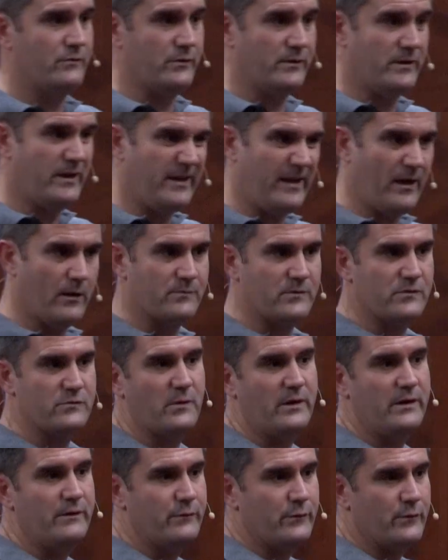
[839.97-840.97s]
So you can get up to
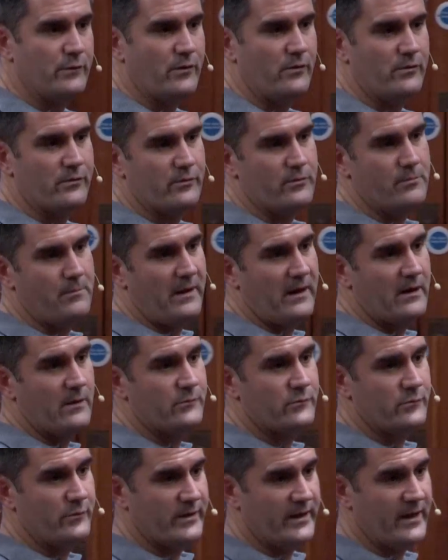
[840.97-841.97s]
24 concurrent
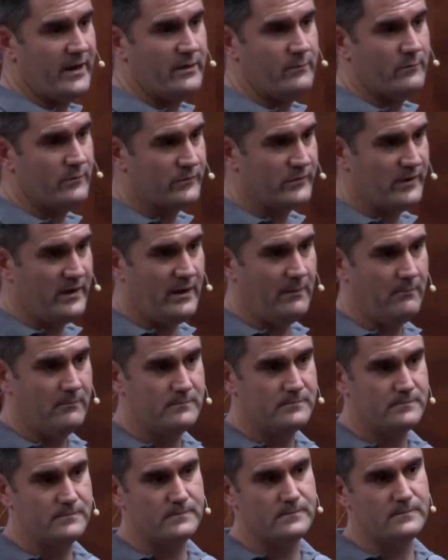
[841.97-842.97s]
backups running at any one time.
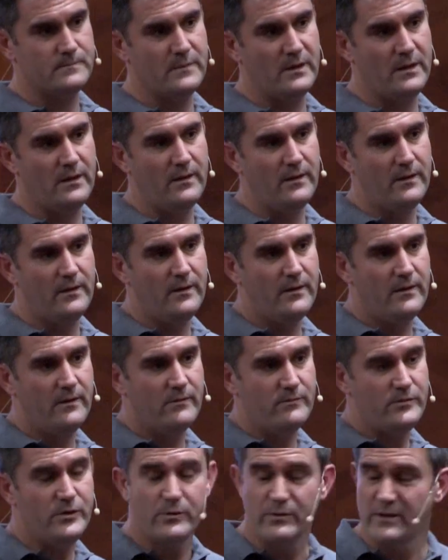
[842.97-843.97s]

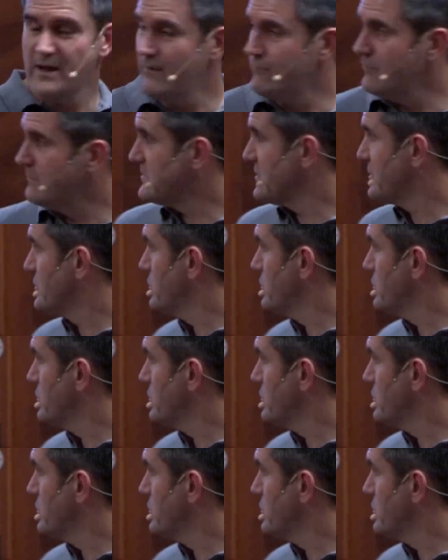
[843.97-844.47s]
You can have up to